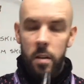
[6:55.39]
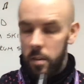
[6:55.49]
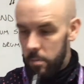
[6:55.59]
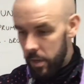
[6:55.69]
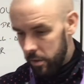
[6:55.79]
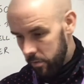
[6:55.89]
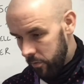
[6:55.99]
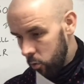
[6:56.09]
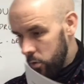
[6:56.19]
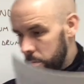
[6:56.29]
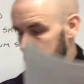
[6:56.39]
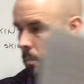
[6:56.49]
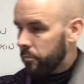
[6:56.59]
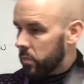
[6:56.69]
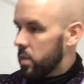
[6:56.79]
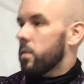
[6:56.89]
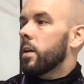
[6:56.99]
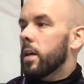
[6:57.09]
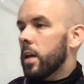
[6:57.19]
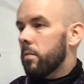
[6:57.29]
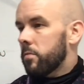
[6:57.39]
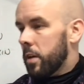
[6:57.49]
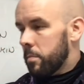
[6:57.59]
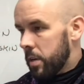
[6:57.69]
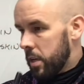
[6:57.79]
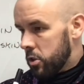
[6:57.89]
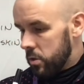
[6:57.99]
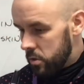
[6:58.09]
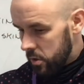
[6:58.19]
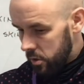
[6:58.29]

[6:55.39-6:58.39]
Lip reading: the microphone vibrations